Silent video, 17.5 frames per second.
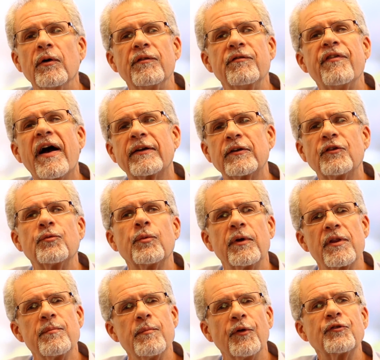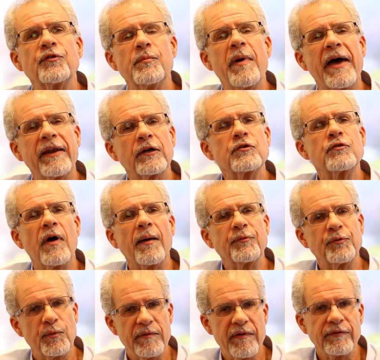In fact, it's one of the most dramatic
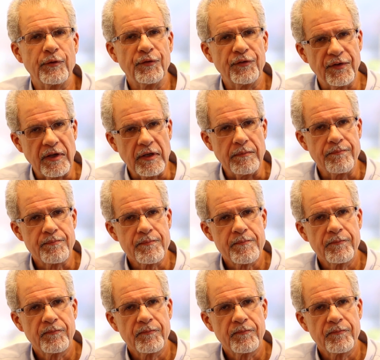drops we've ever seen.